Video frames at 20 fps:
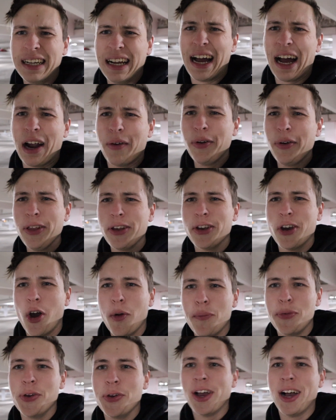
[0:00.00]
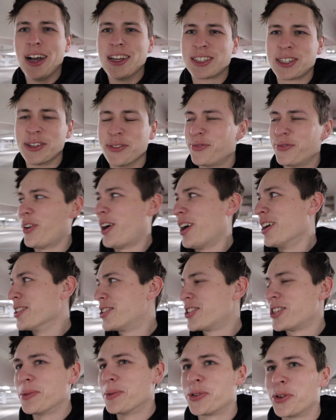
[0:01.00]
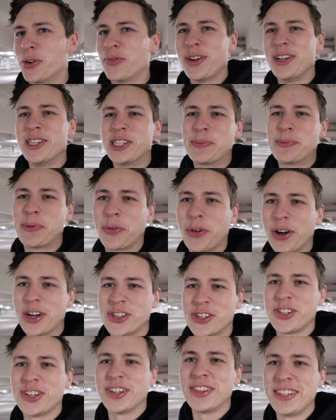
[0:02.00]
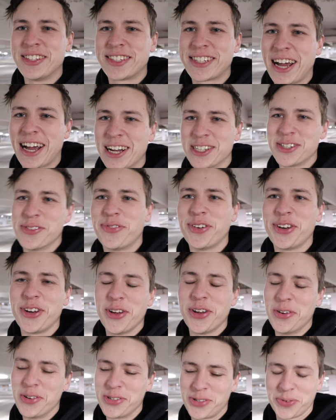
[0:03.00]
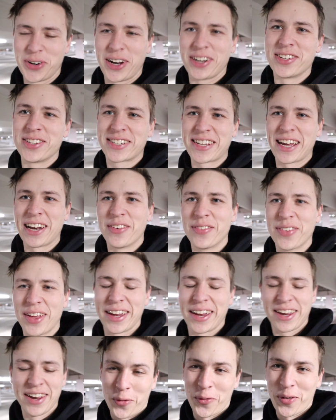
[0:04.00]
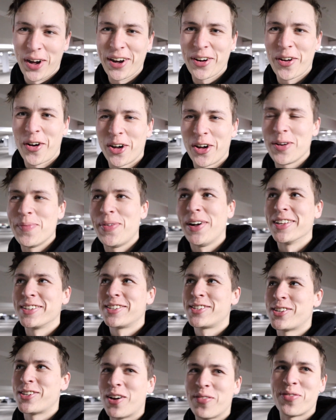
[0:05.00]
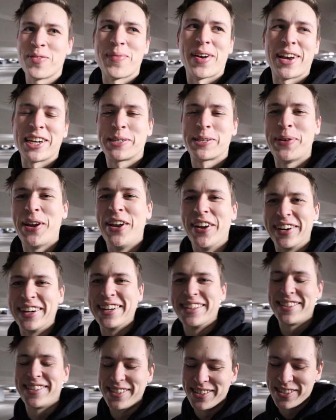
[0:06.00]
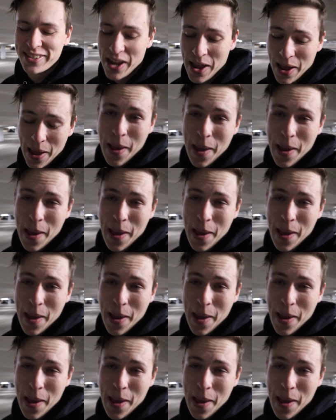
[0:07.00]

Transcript: I really hope you guys can find some sort of inspiration in these kinds of videos when I just kind of like rant on about stuff and my experiences,